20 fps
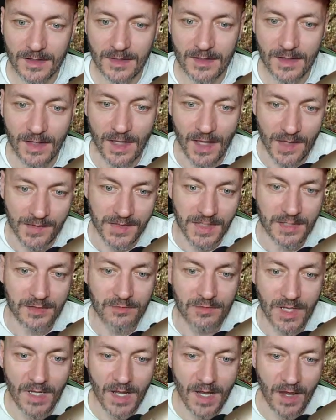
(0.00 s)
as I do
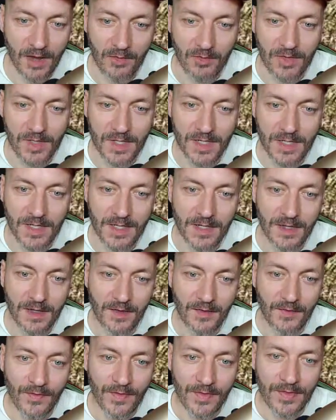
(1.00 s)
now,
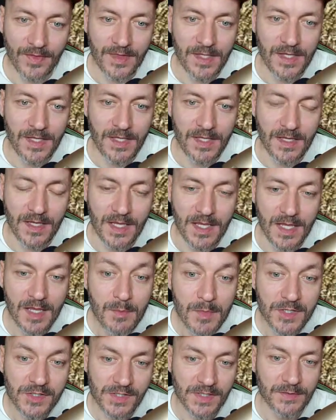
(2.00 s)
the
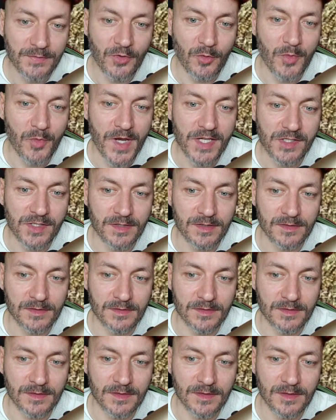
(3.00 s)
image
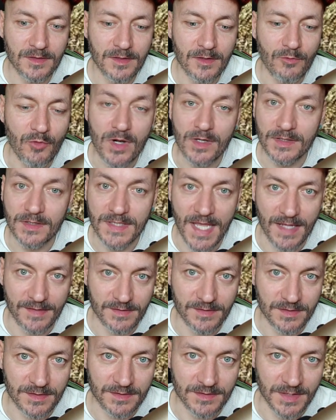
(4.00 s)
information will
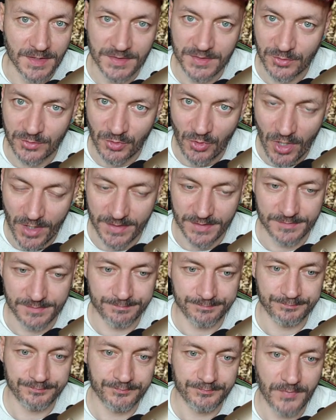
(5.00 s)
get destroyed.
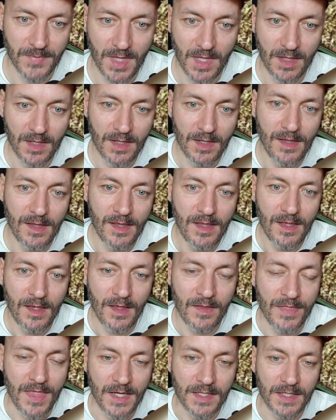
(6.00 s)

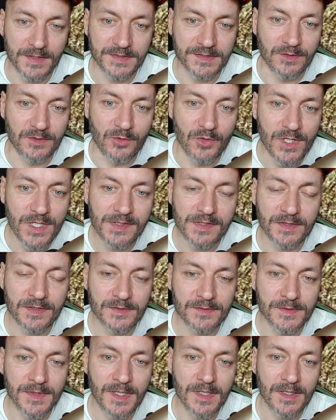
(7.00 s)
And that is the
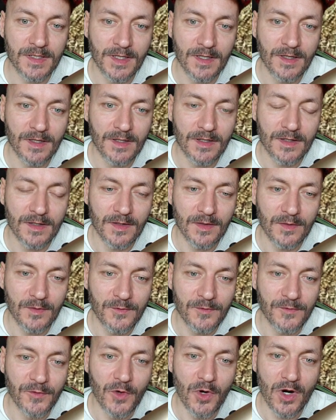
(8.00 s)
reason
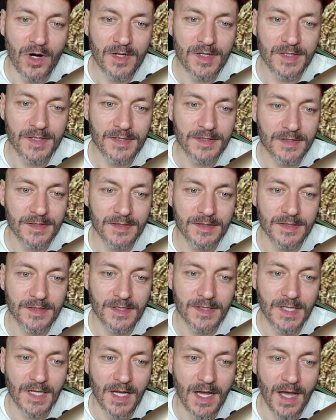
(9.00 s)
for
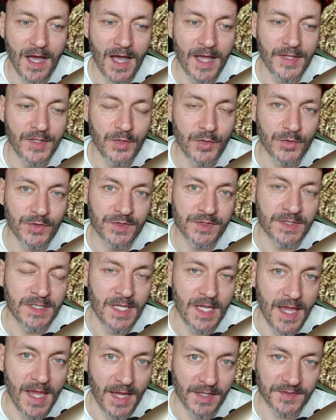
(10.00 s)
I use
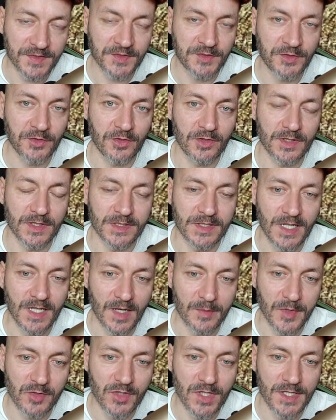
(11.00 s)
the external
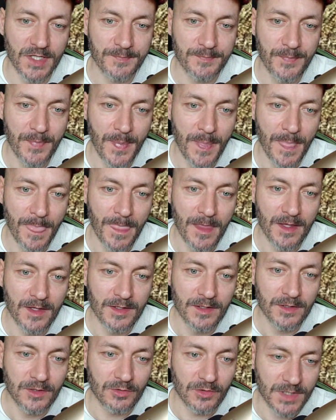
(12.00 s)
camera
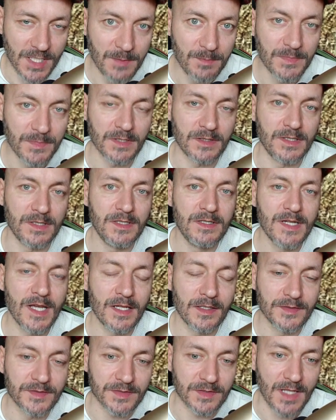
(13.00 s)
to keep the
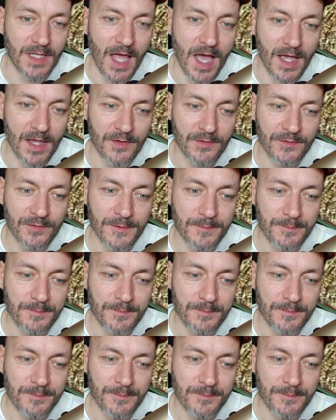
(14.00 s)
details alive